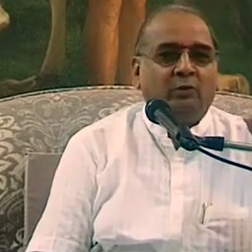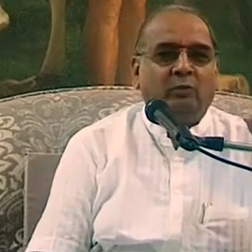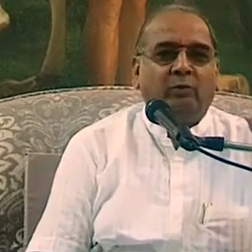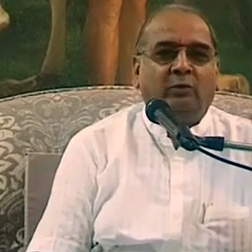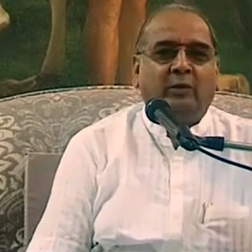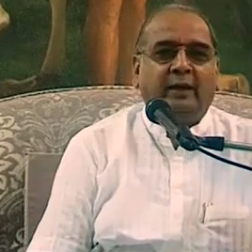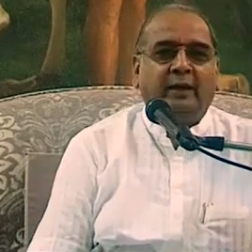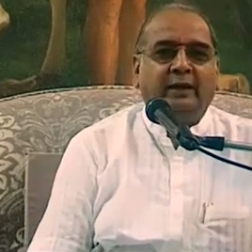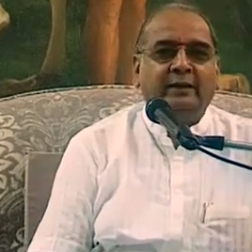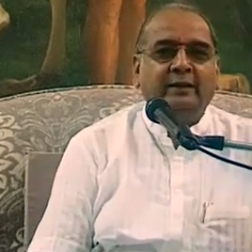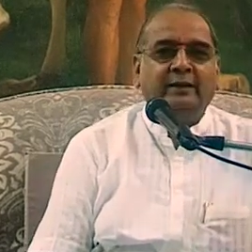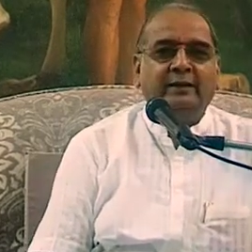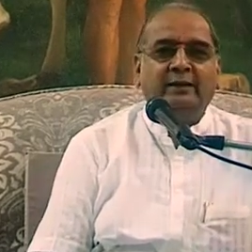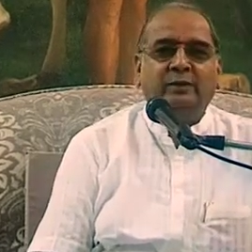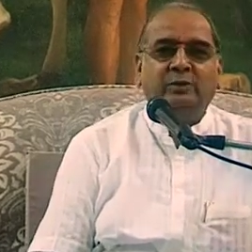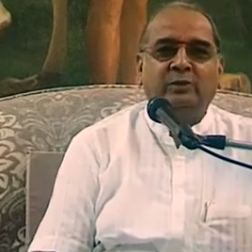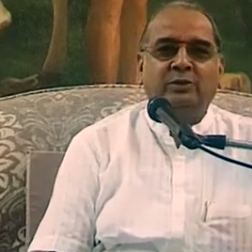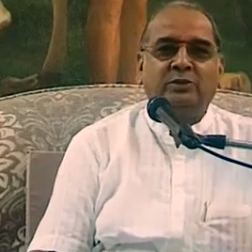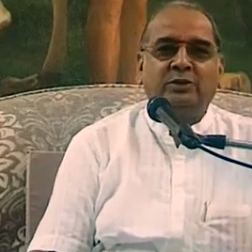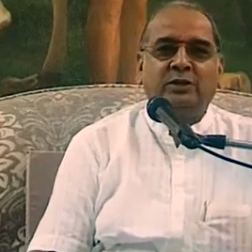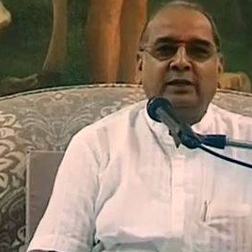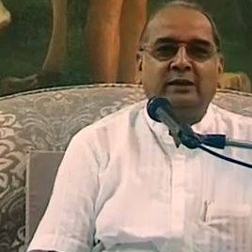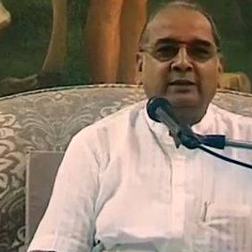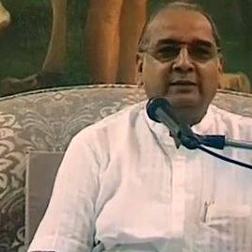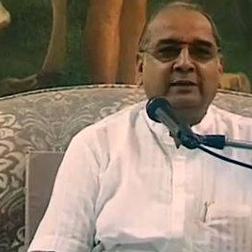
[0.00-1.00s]
why did you
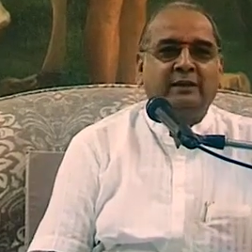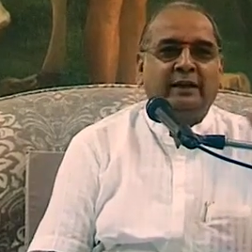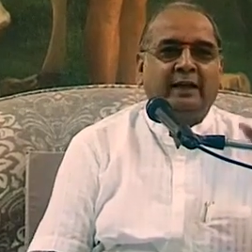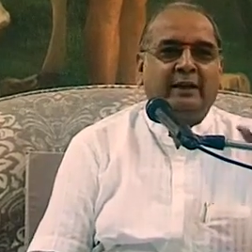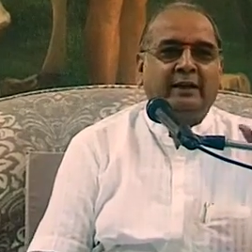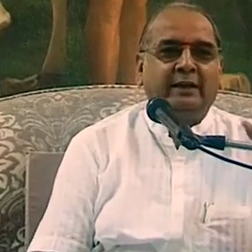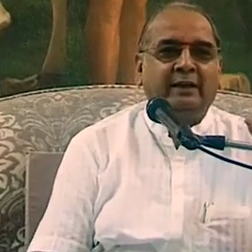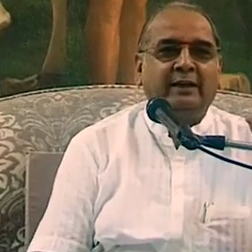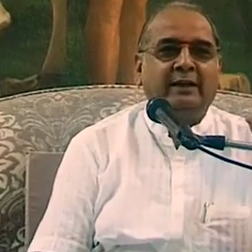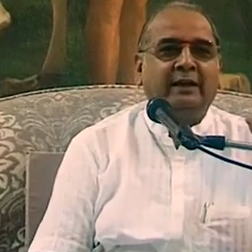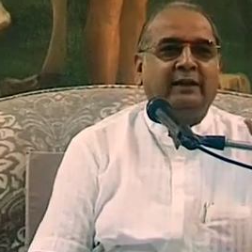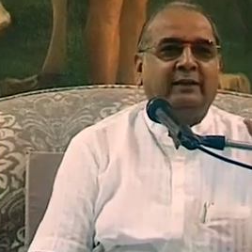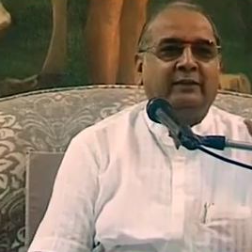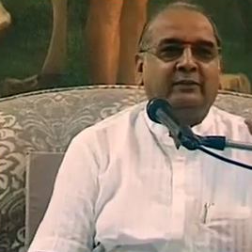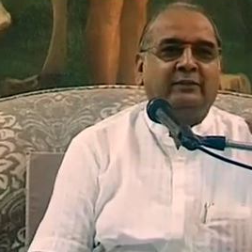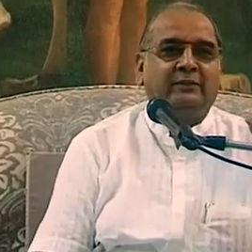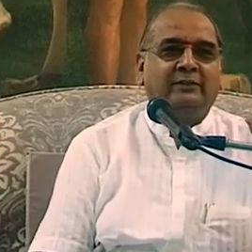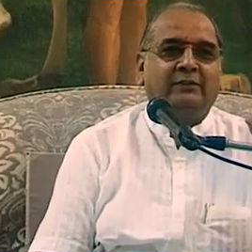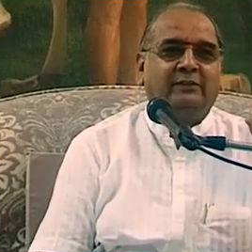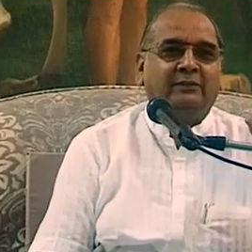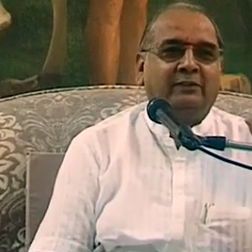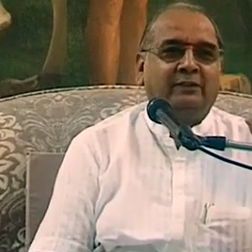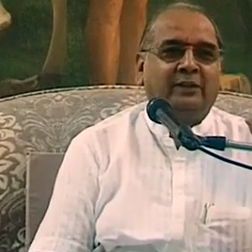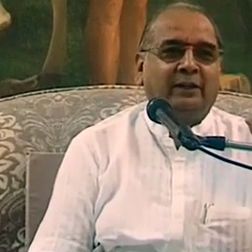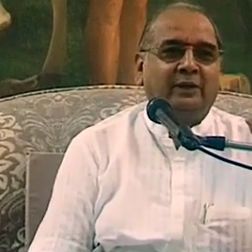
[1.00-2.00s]
change the
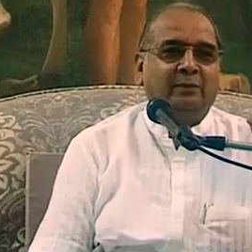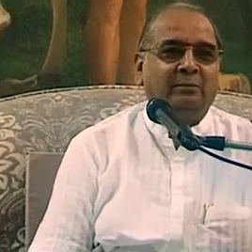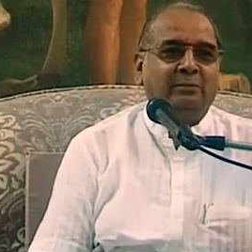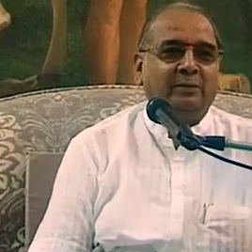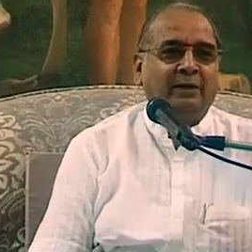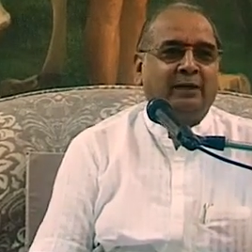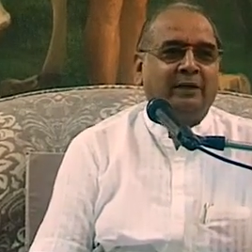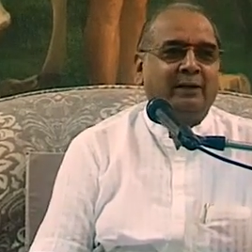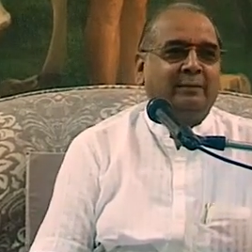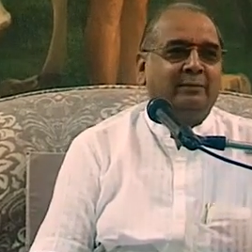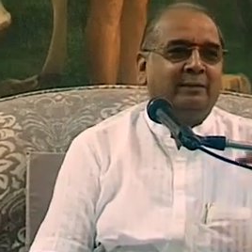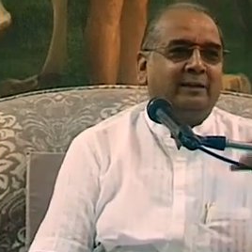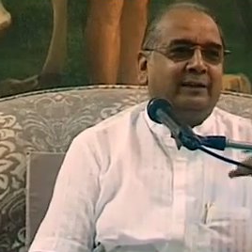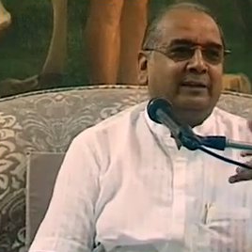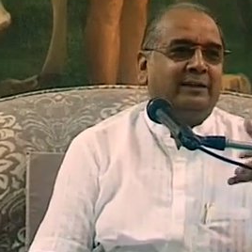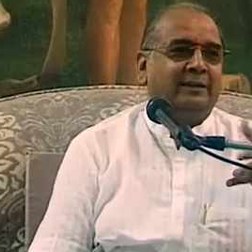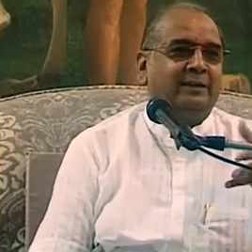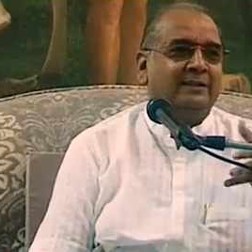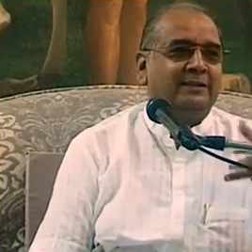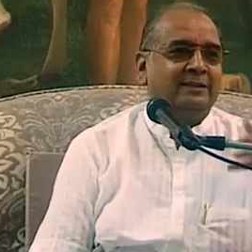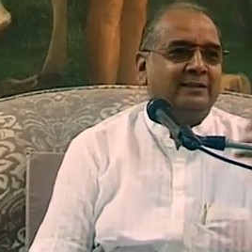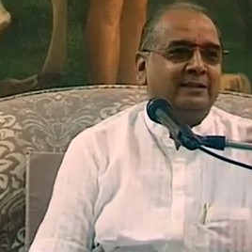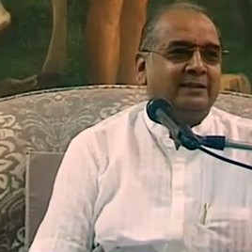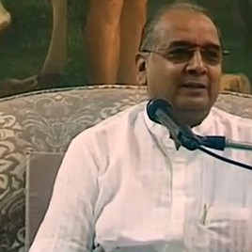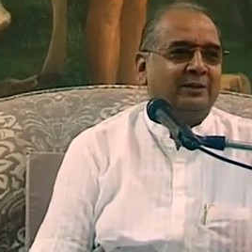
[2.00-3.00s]
ideas and become a
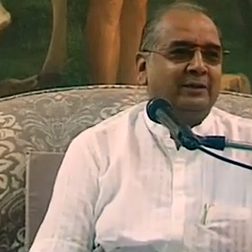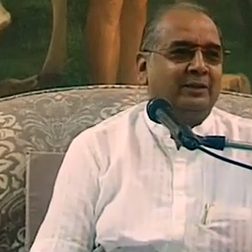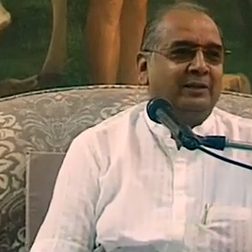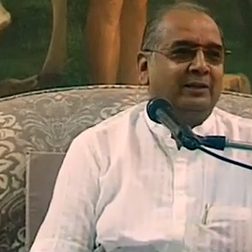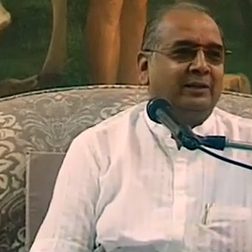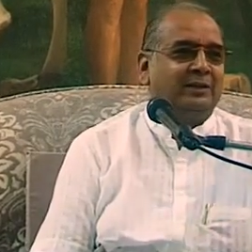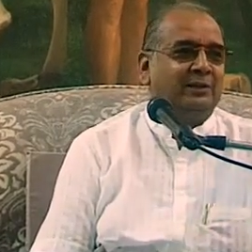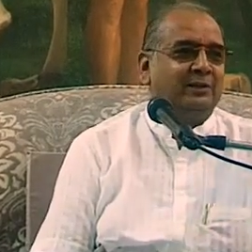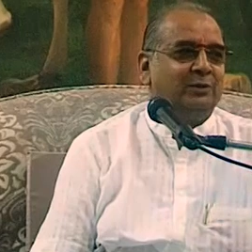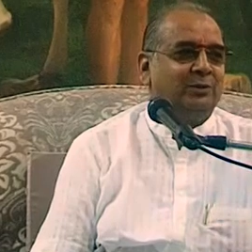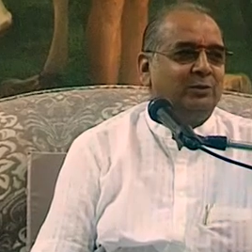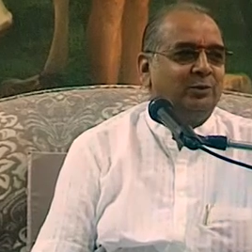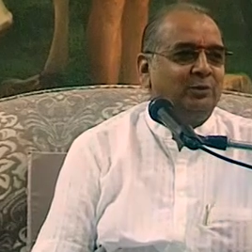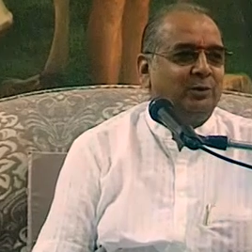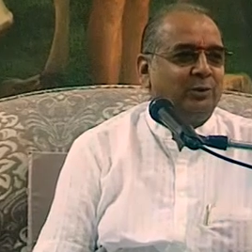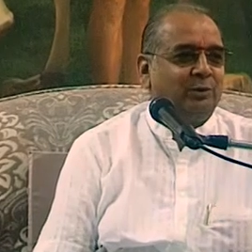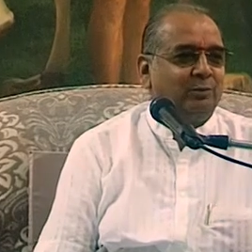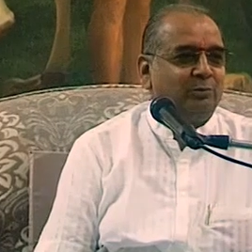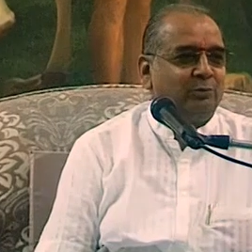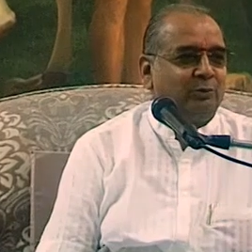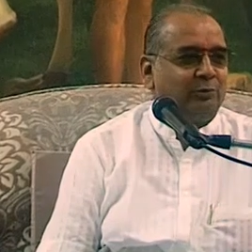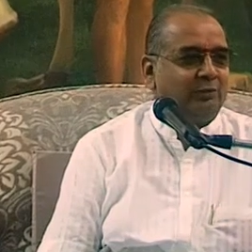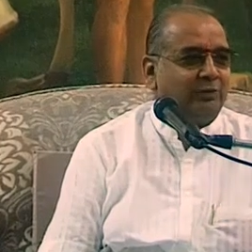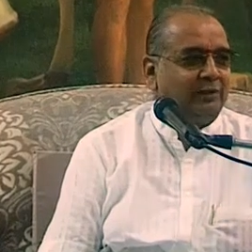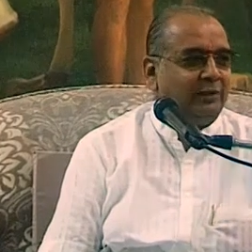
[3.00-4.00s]
Christian or a Hindu or
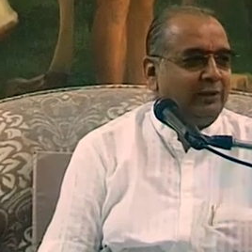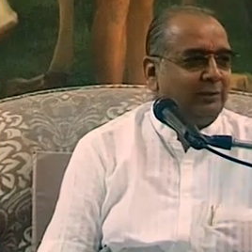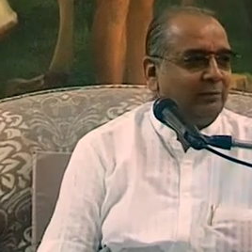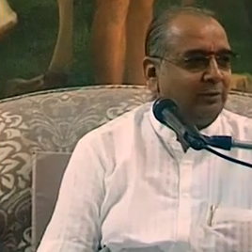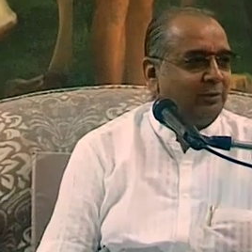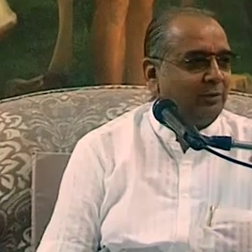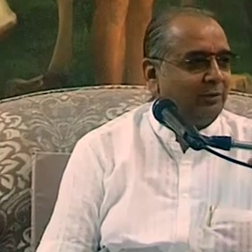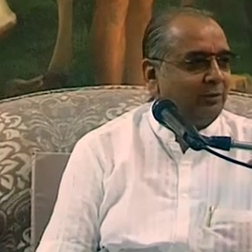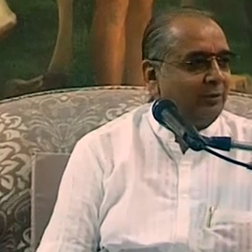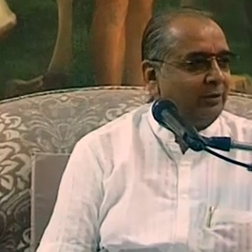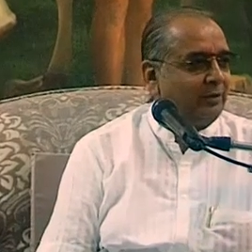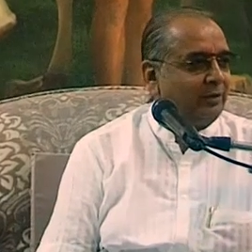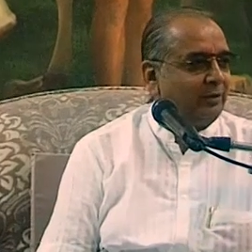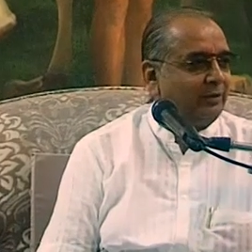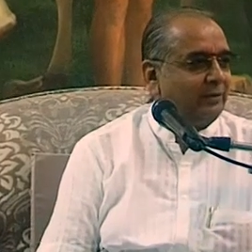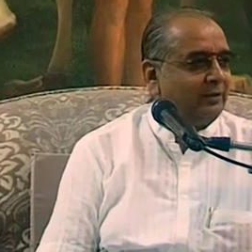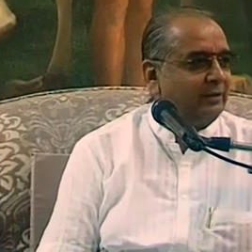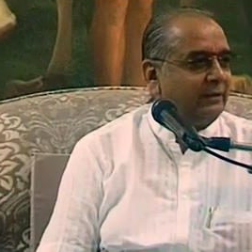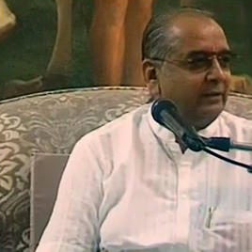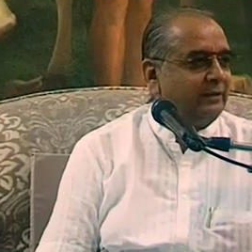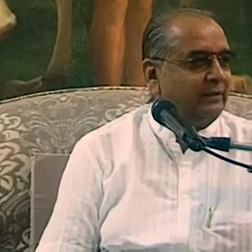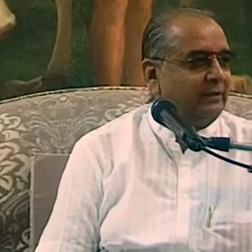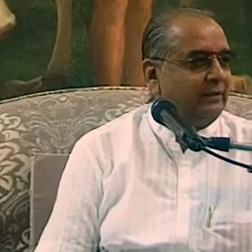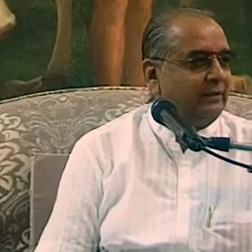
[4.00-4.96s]
Muslim or whatever?